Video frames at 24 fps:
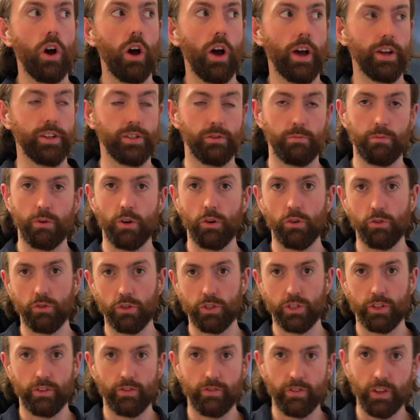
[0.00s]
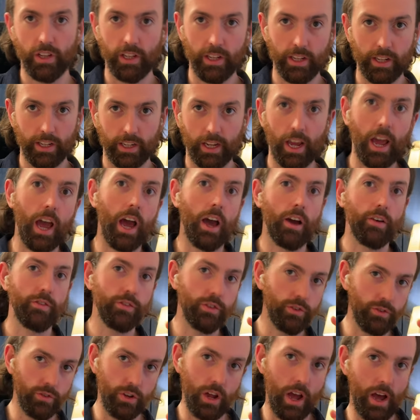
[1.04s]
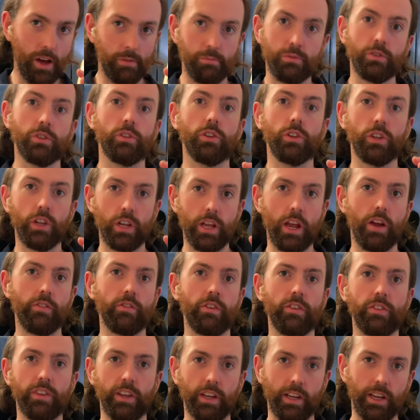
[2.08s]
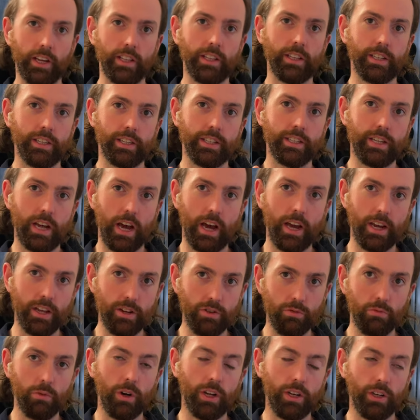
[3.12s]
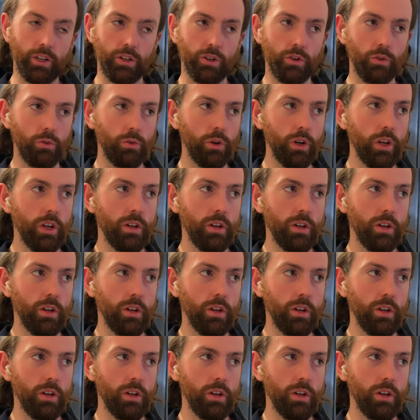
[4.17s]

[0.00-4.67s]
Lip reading: as opposed to feeling like I have to do absolutely everything in this tight window